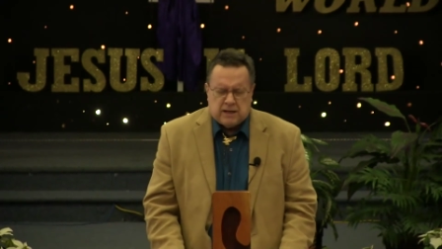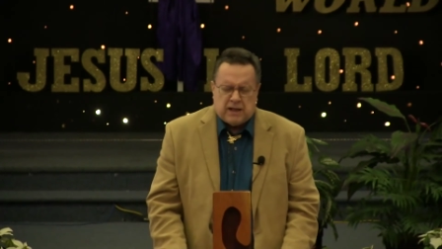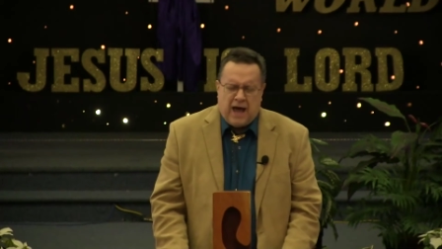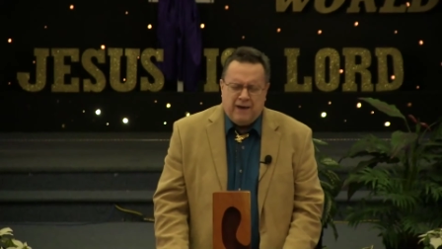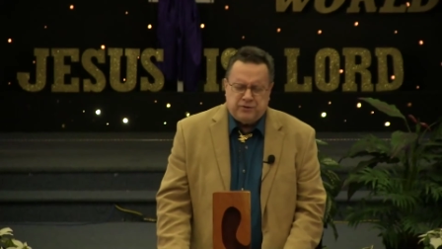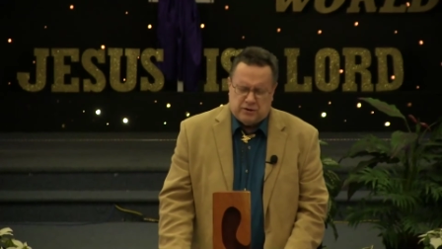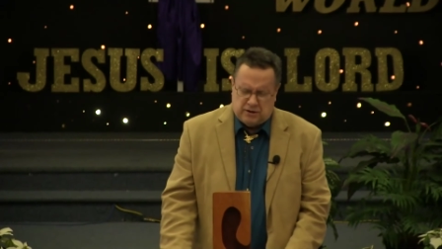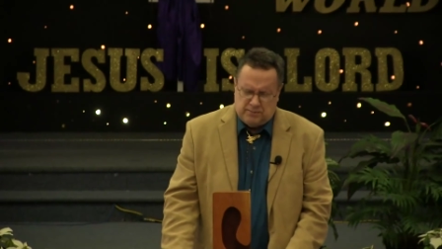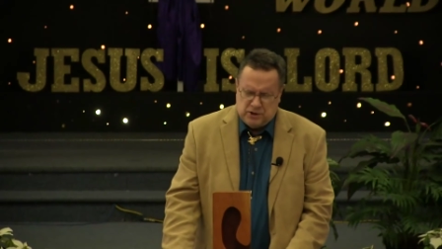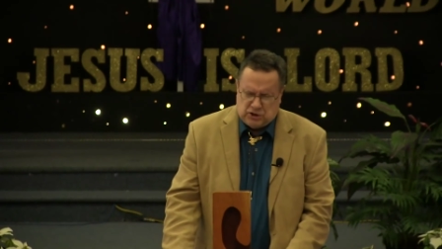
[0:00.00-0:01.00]
that lives are
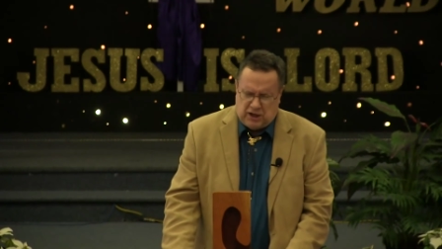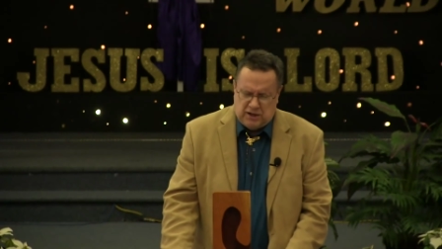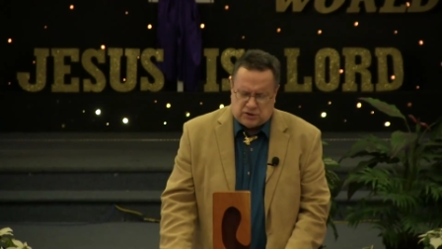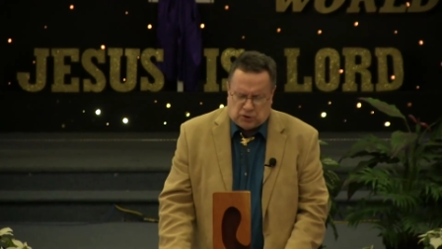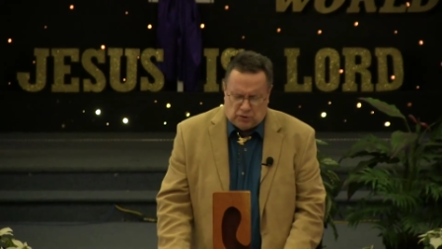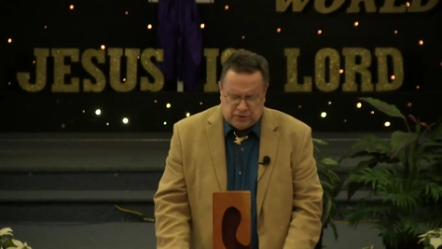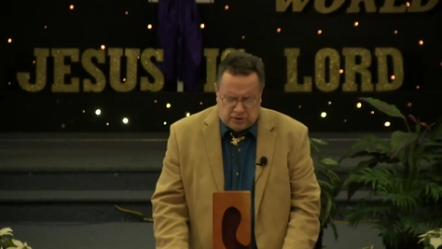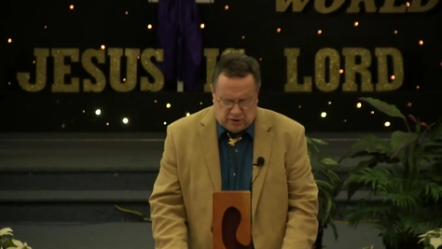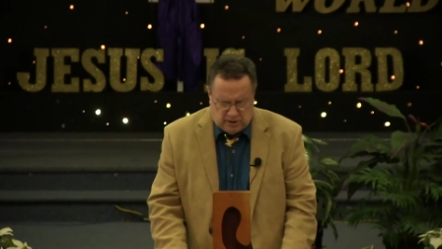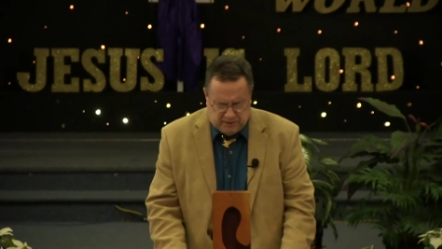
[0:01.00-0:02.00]
going to be changed, souls
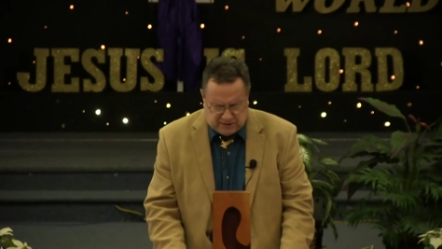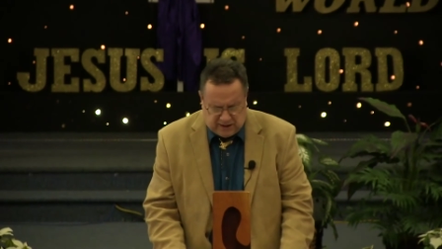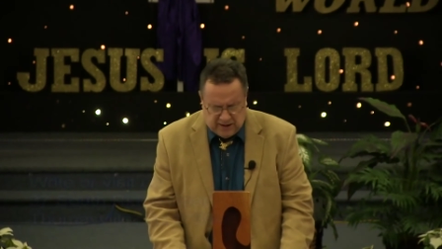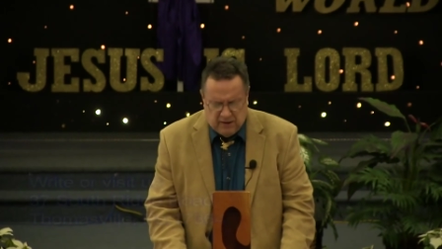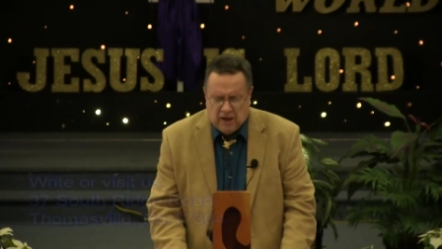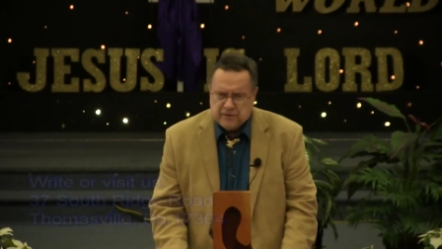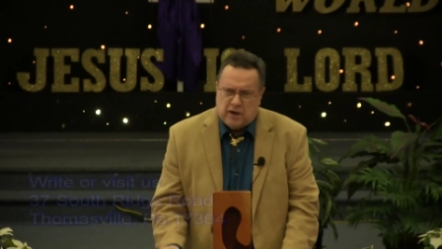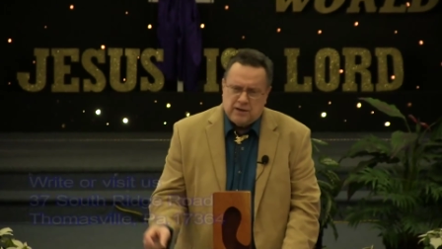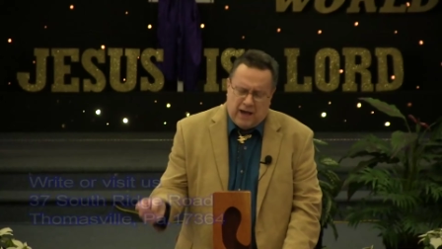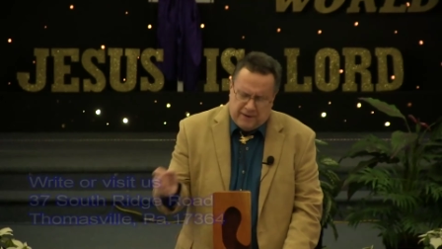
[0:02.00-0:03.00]
are going to be saved,
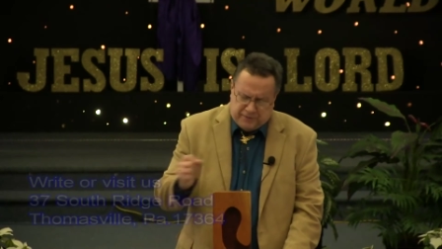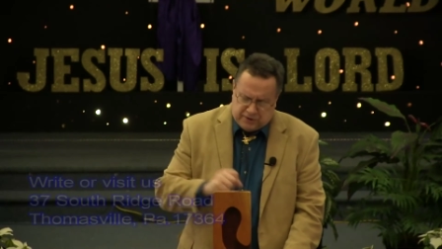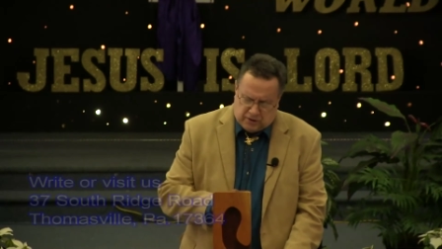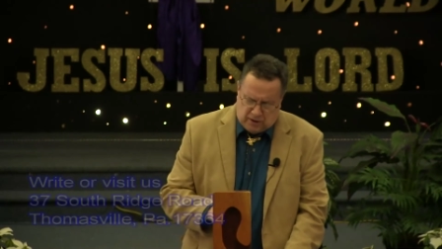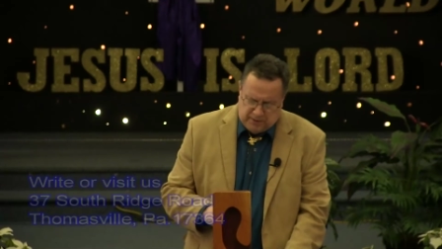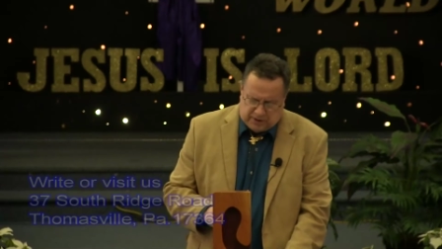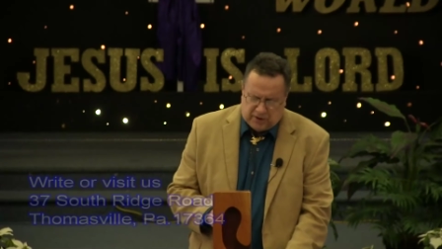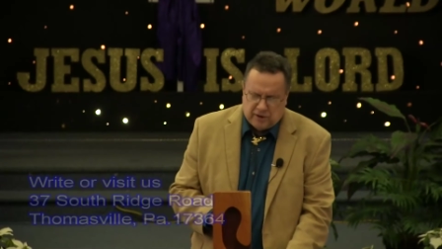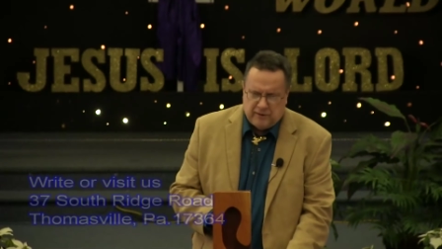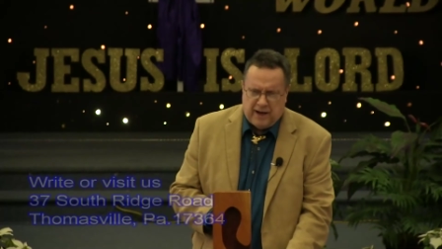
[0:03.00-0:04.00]
their lives is going to be
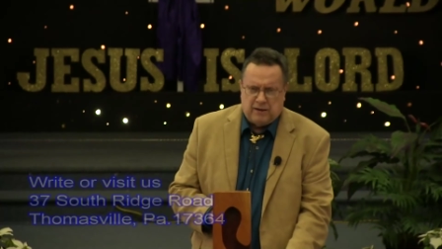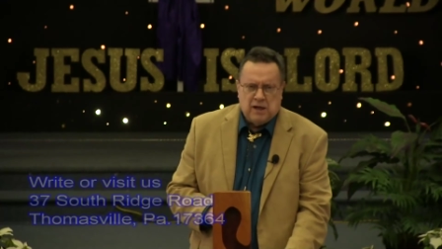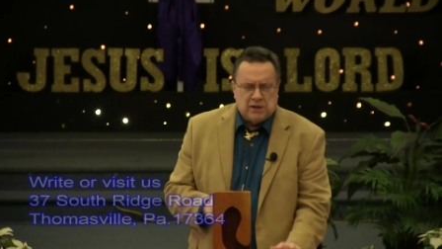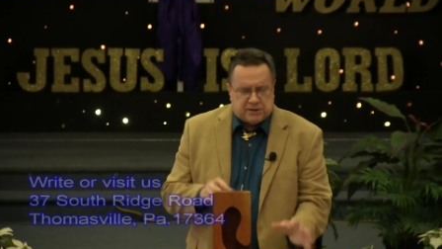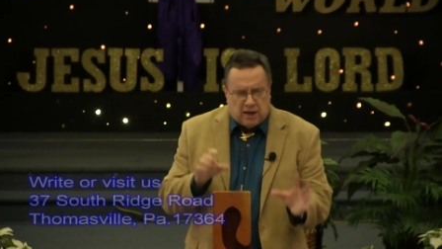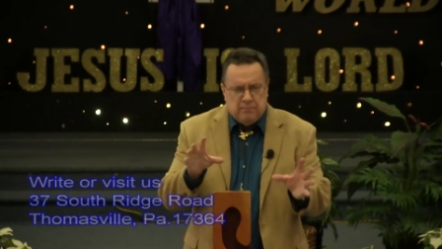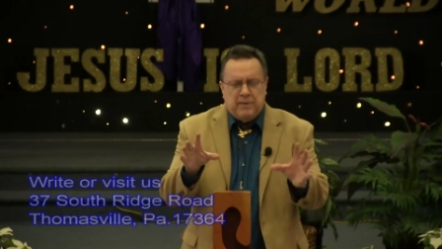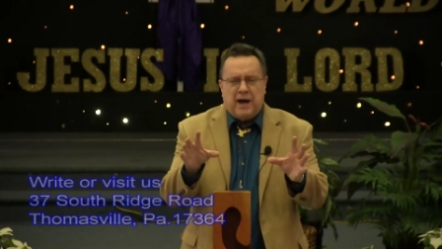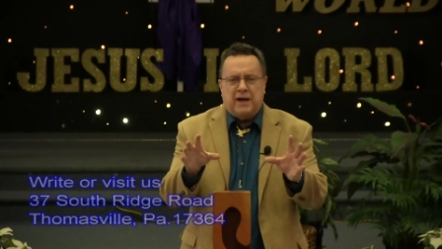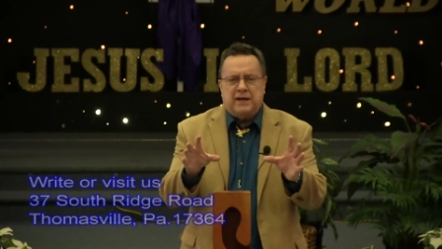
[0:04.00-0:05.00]
turned around.
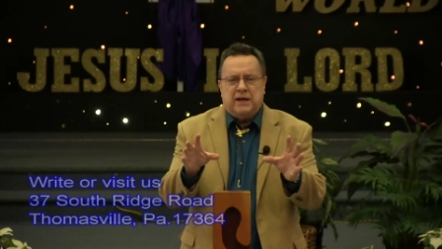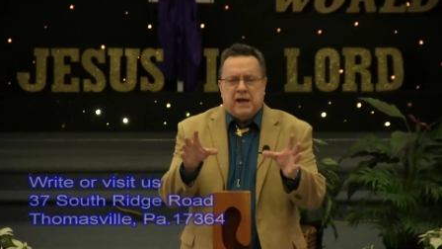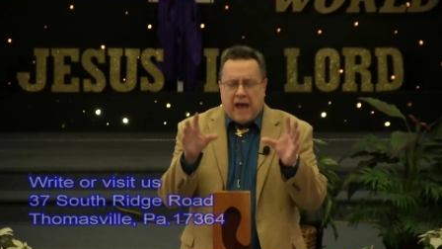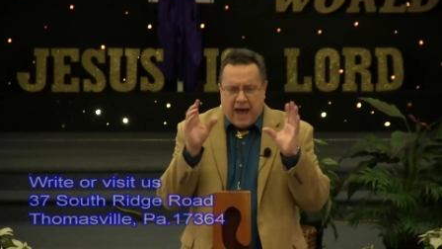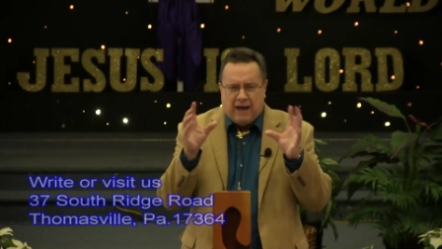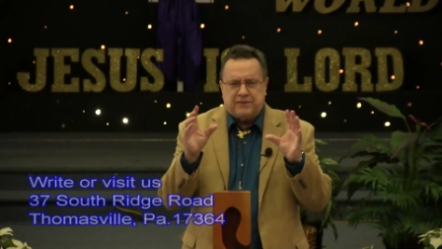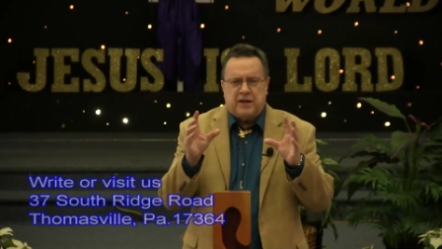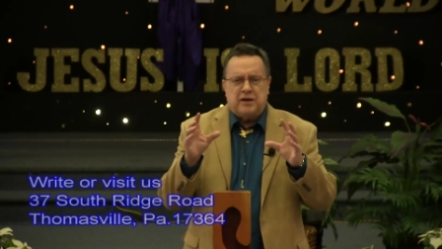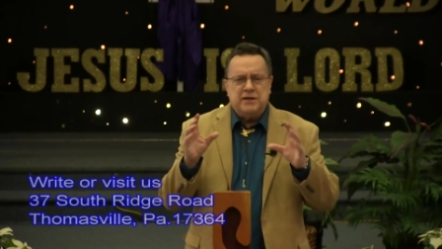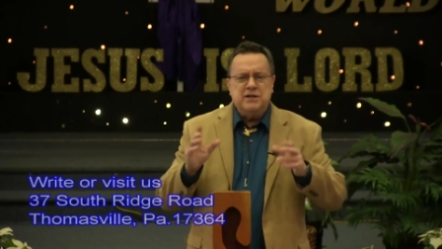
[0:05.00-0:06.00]
Somebody out
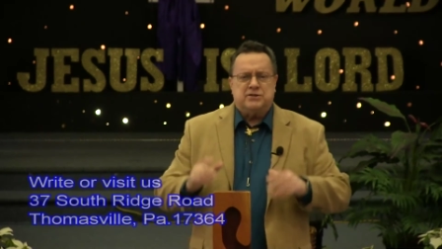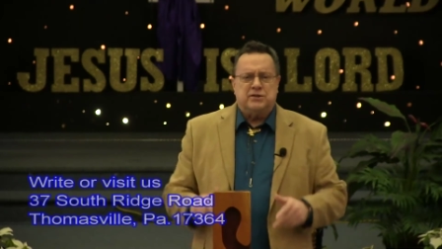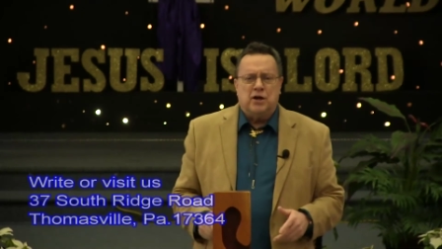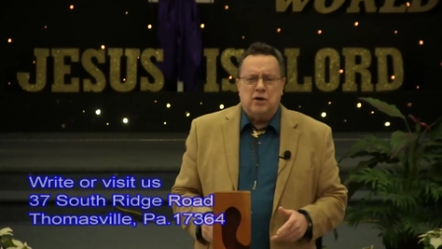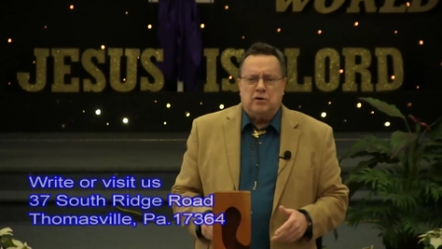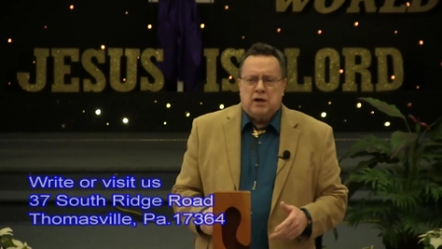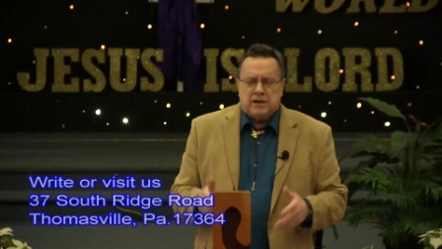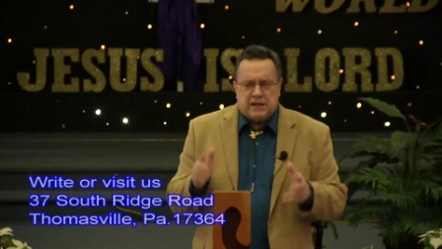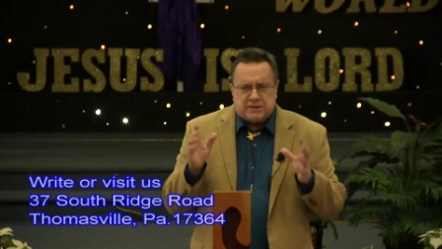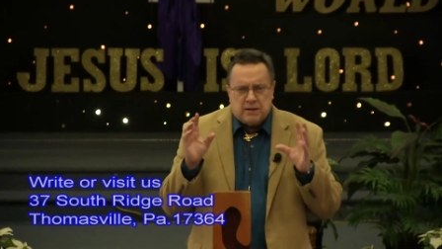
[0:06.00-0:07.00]
there needs to know
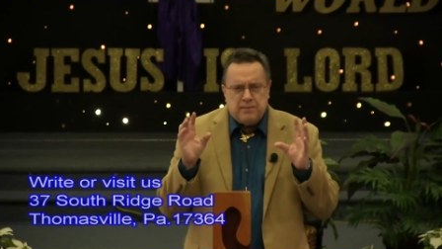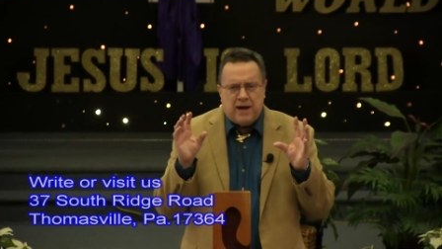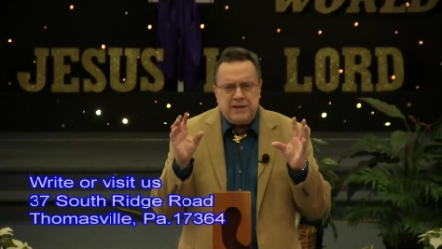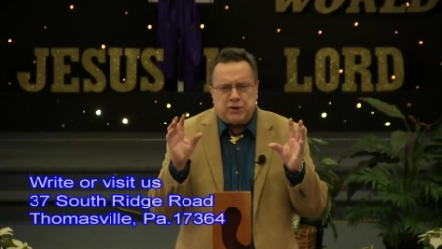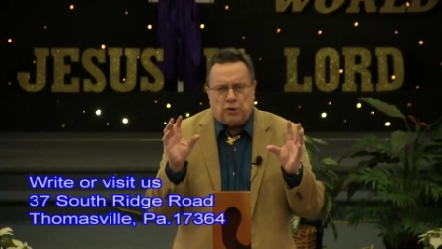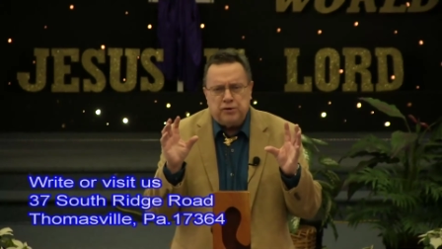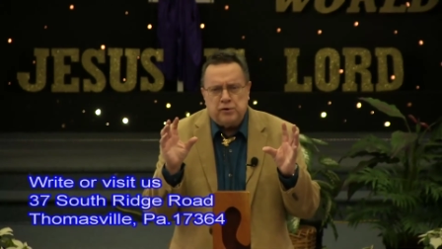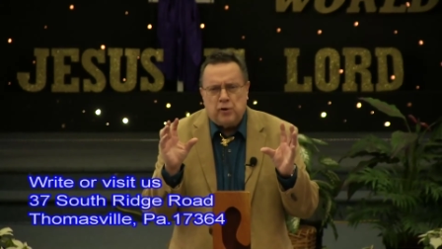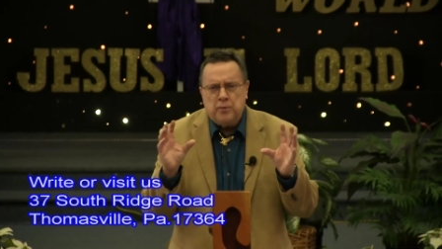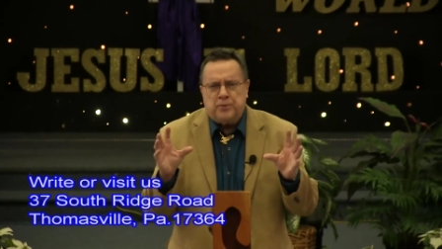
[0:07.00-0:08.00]
that somebody's holding
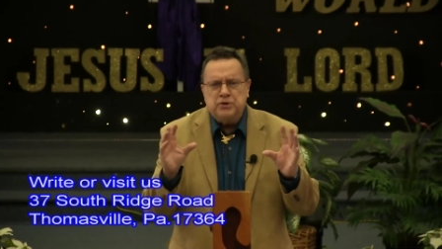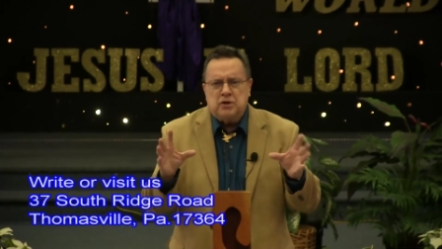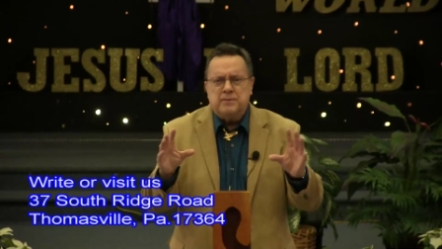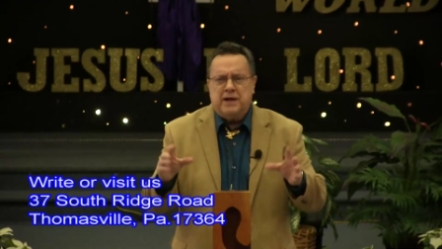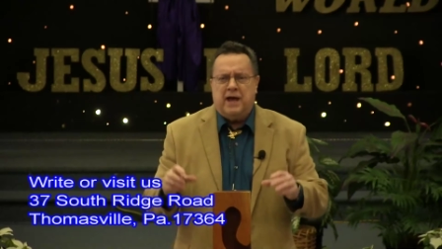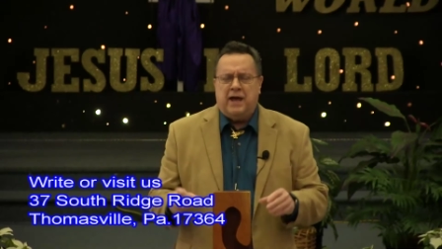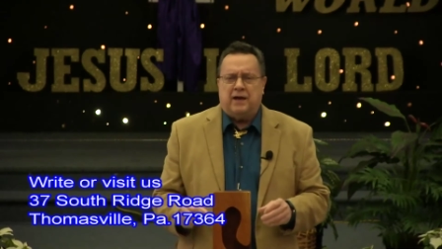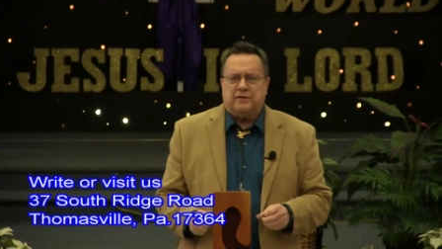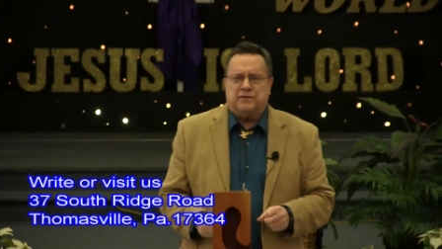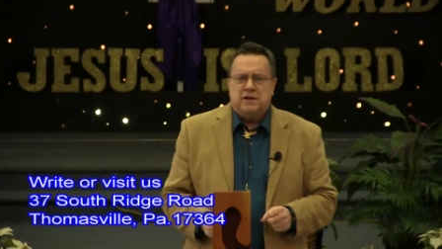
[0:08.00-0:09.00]
the rope on your
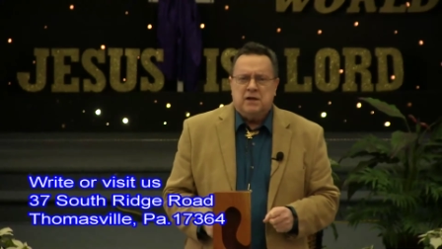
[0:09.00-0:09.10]
behalf.